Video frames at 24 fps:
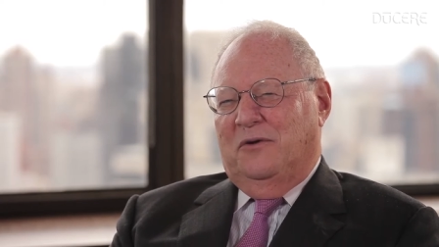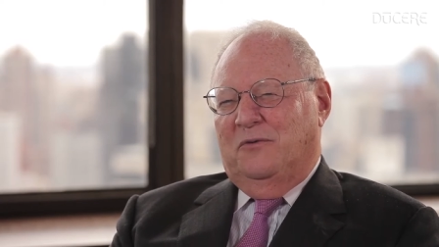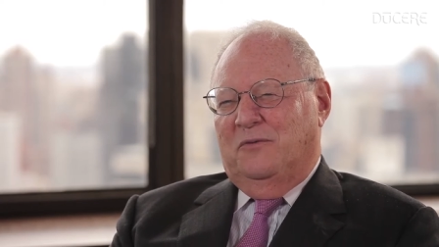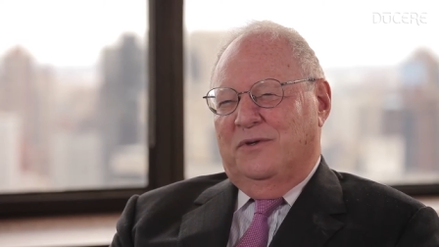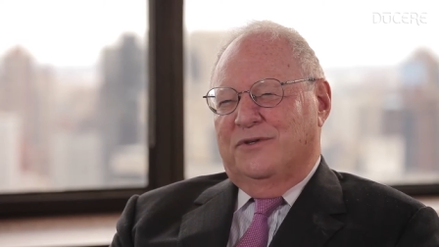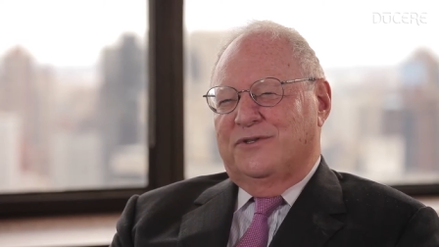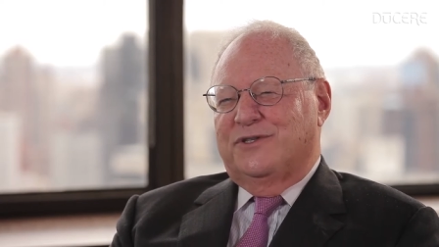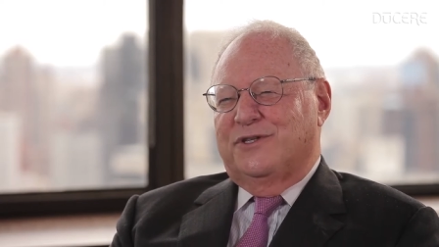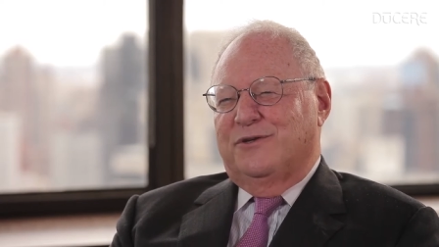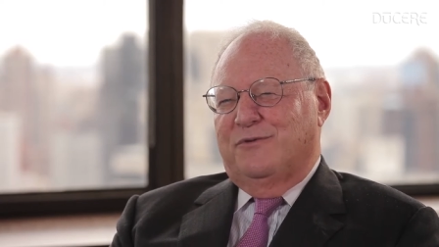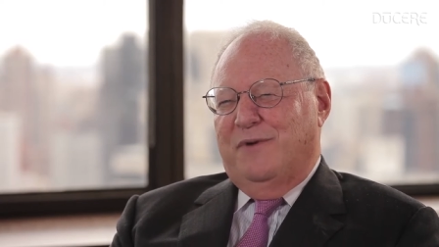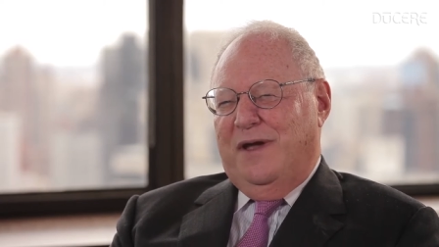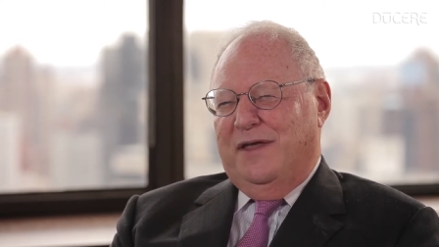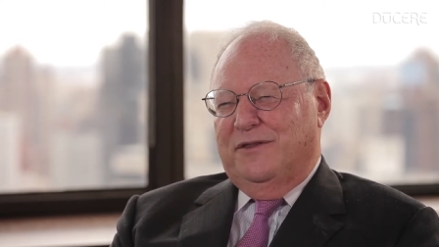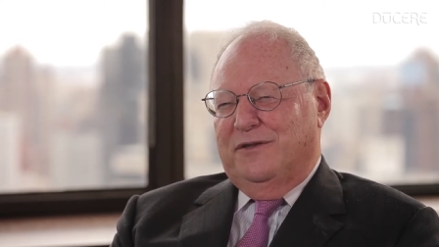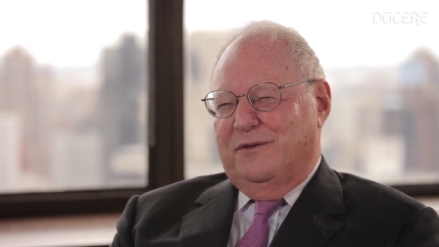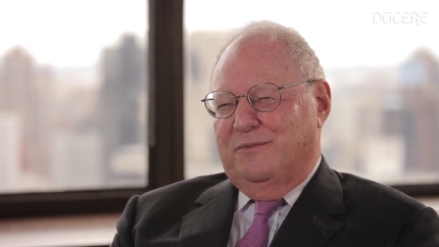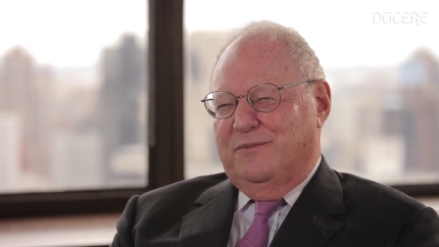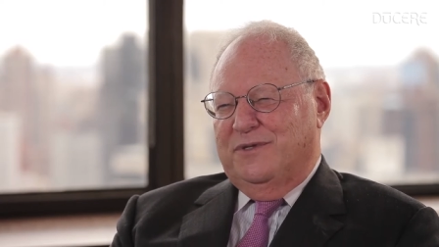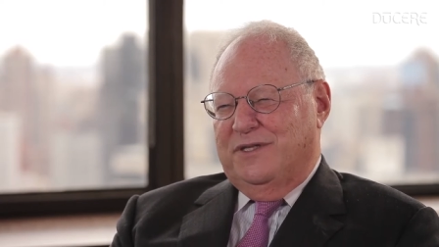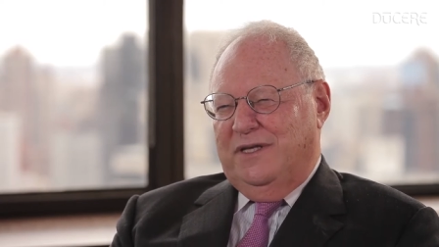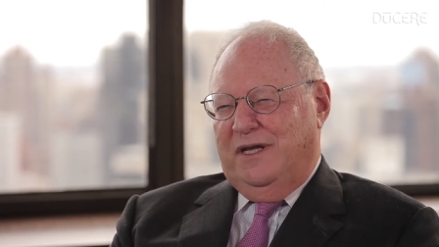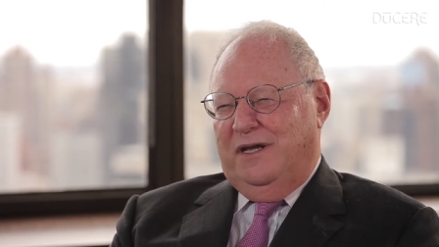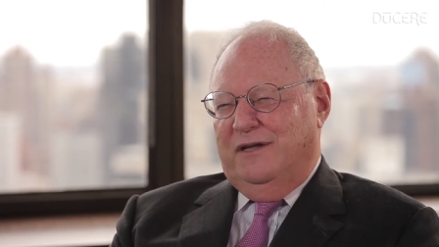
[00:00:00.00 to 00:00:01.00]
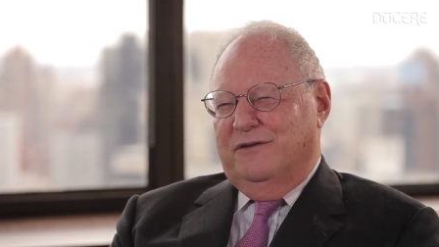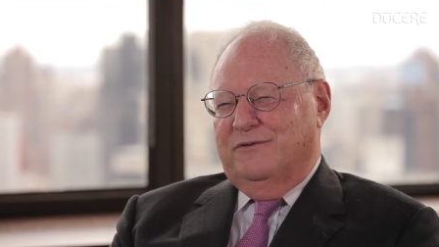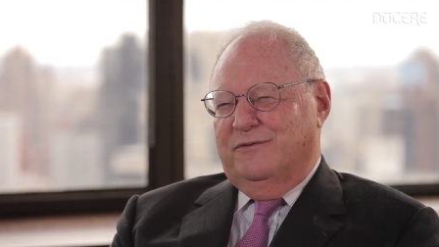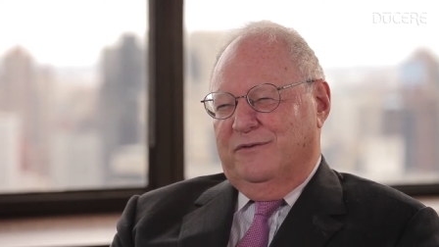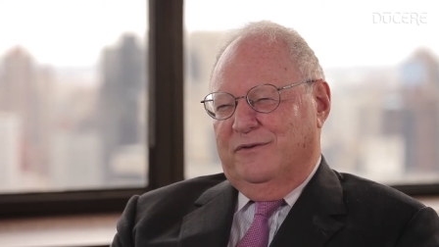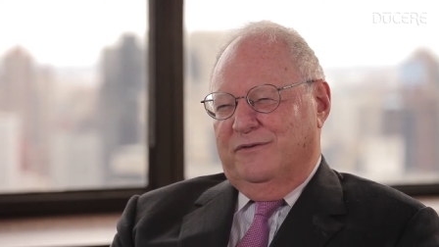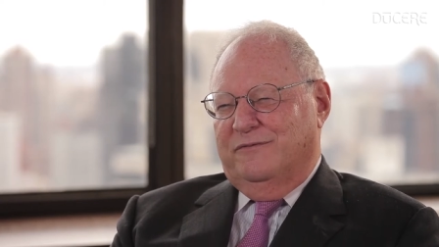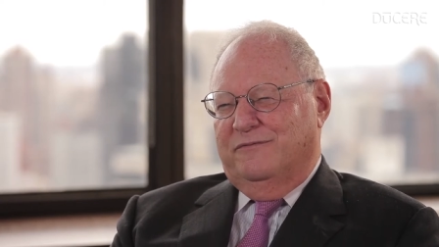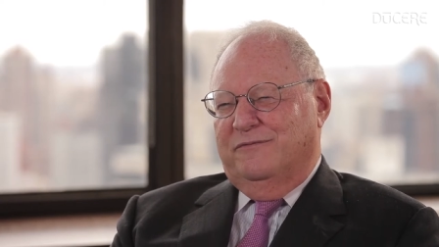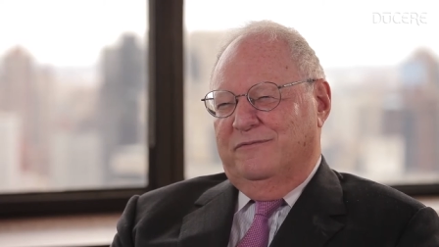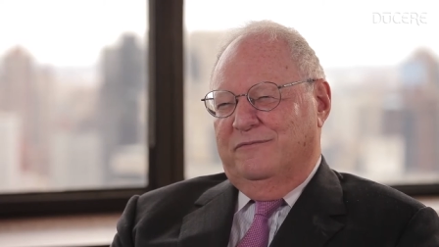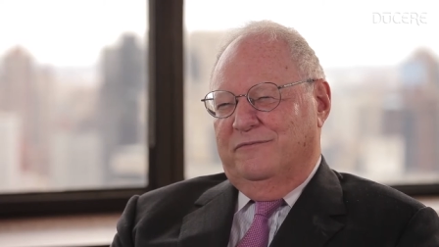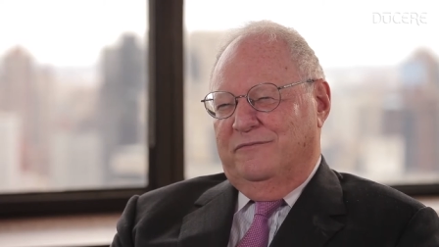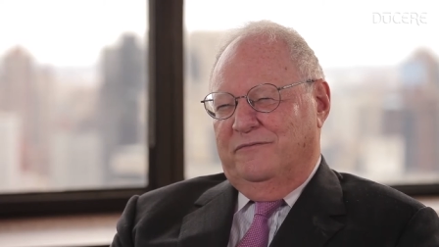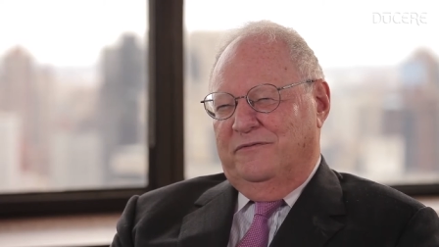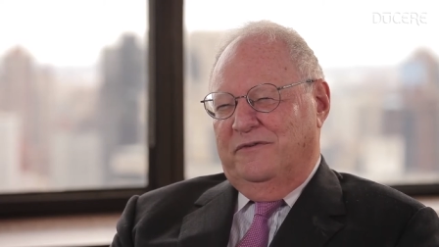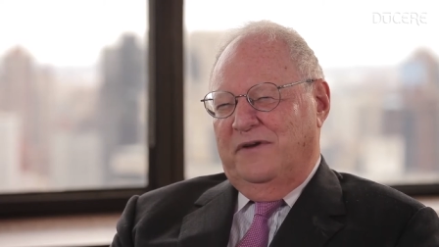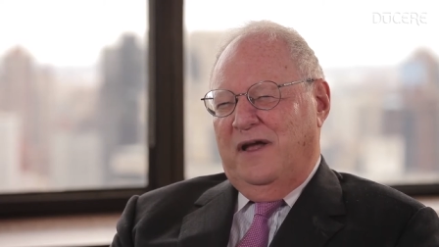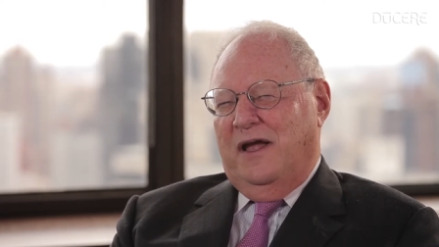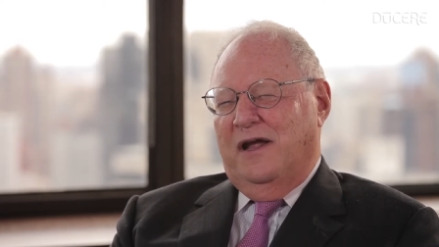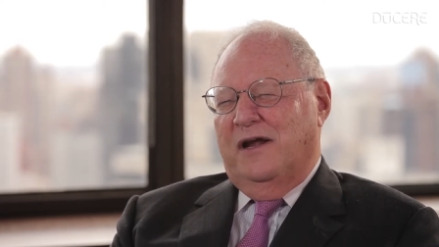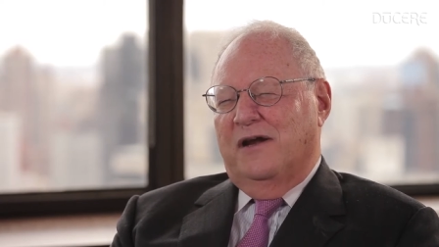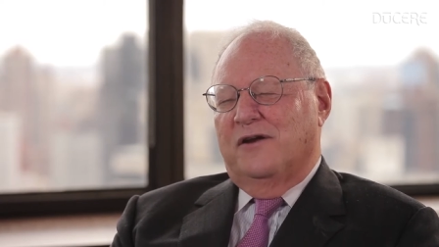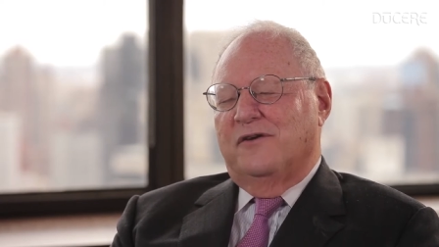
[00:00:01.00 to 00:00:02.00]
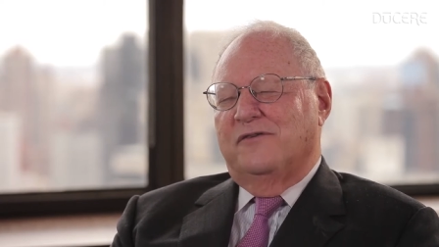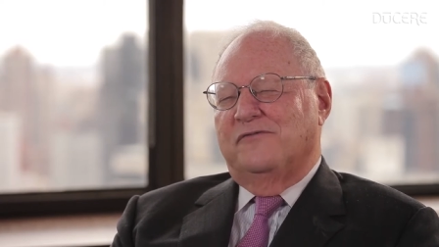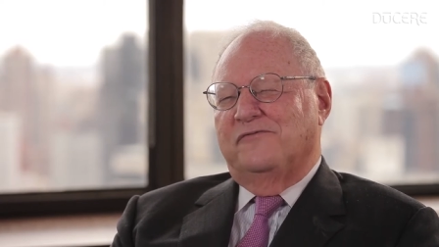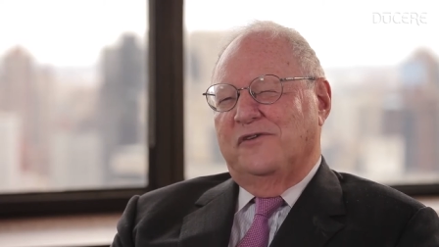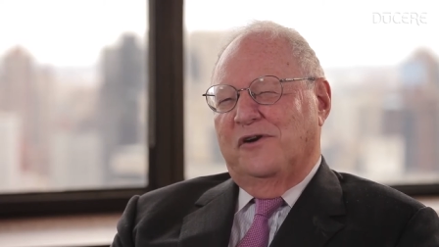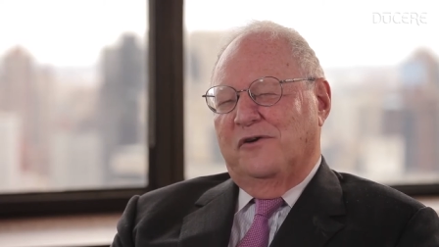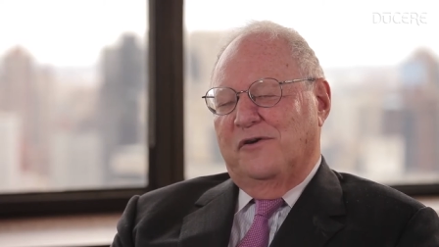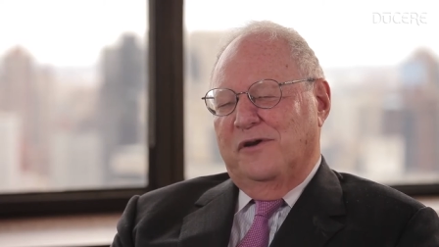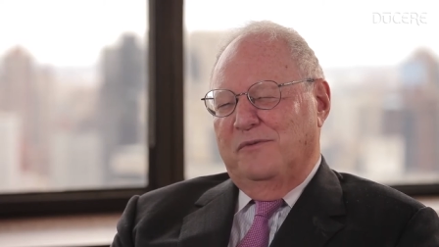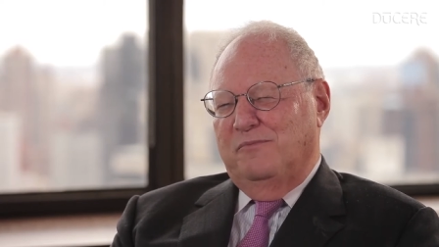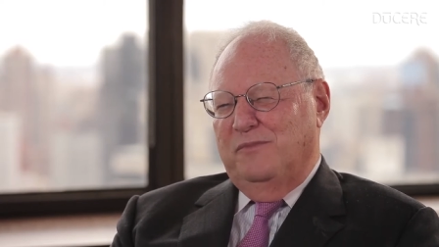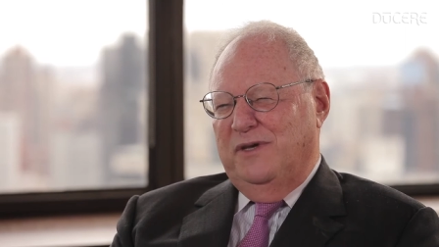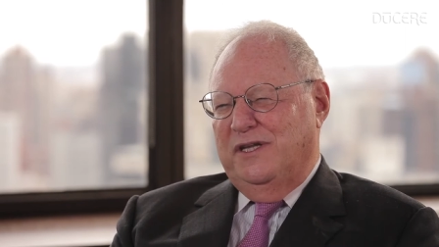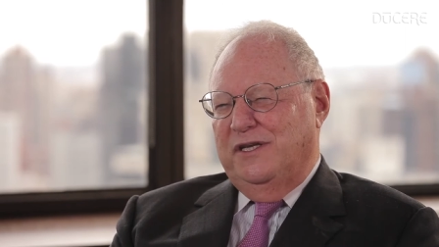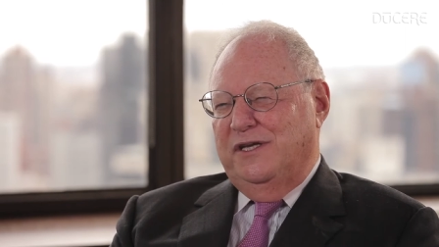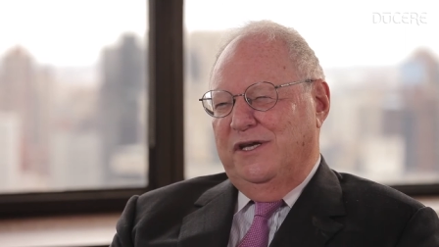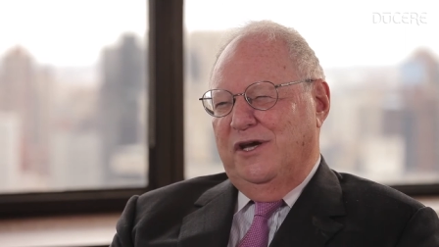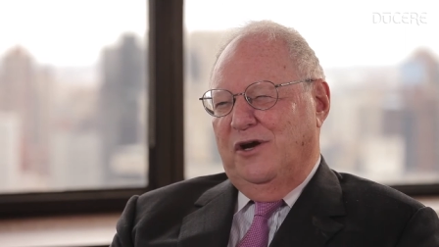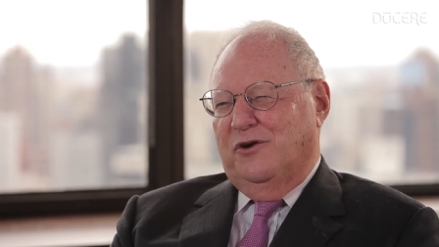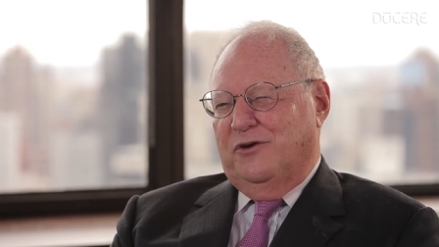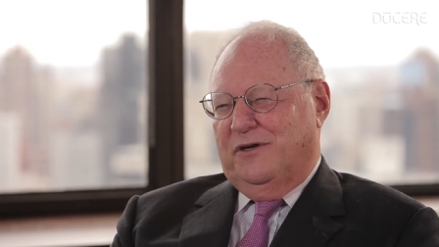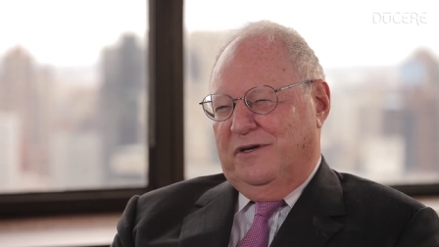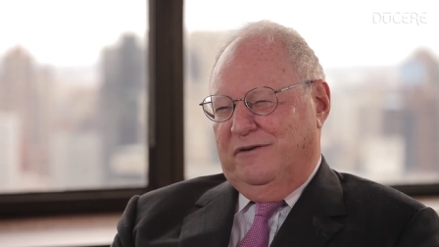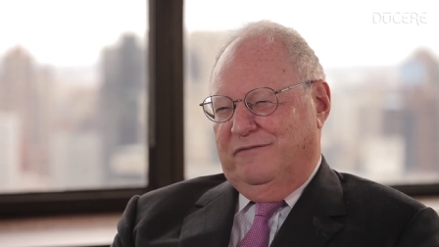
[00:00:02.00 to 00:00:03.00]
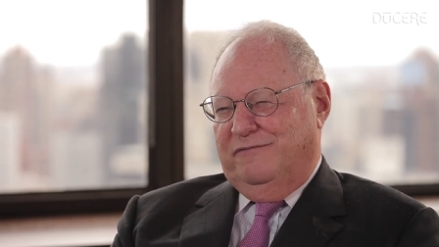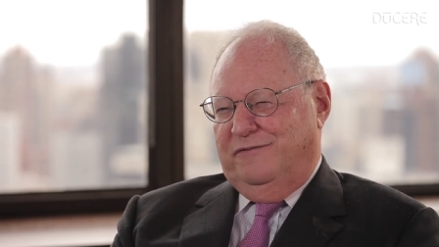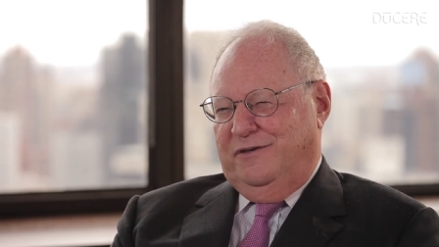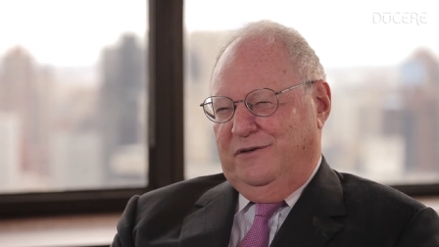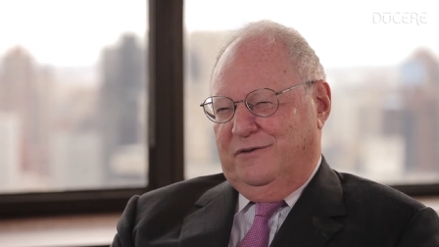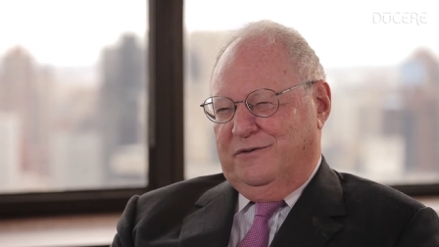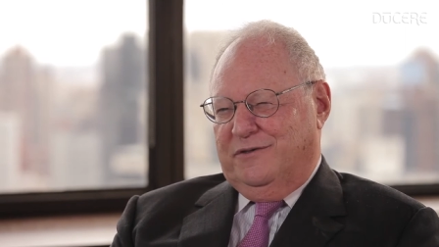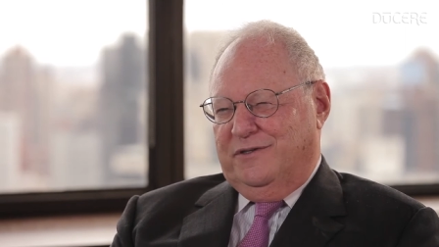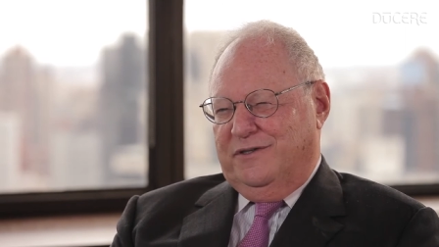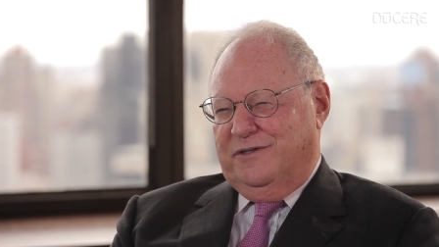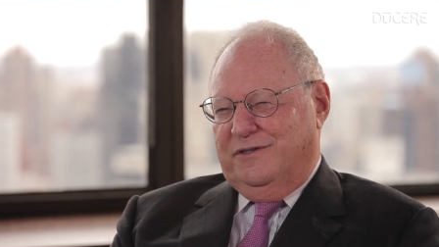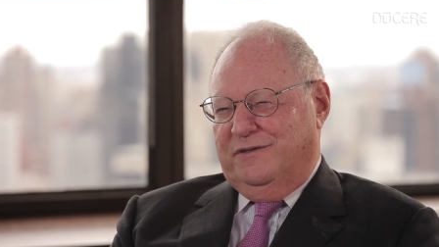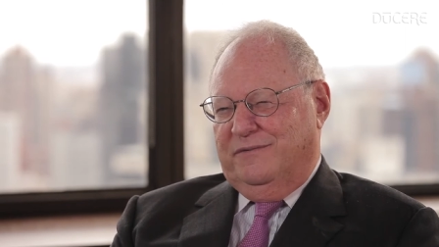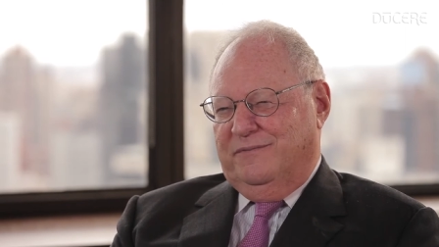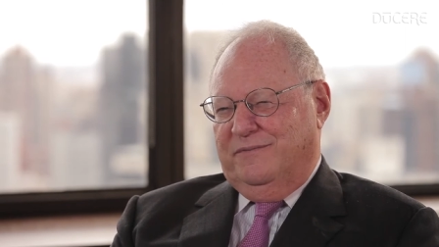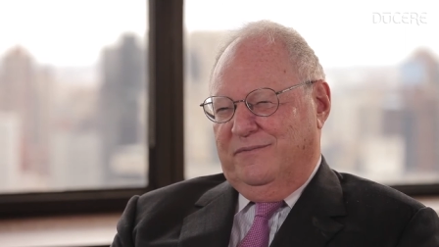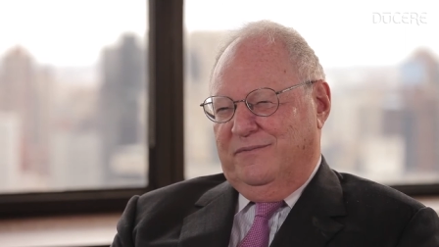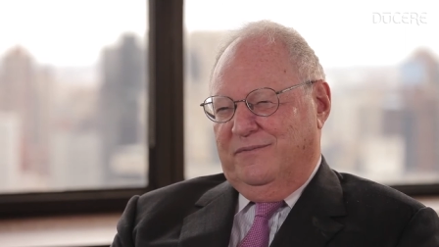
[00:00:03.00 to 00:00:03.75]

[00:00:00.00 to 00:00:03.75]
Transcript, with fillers: will surround themselves with very mediocre folks.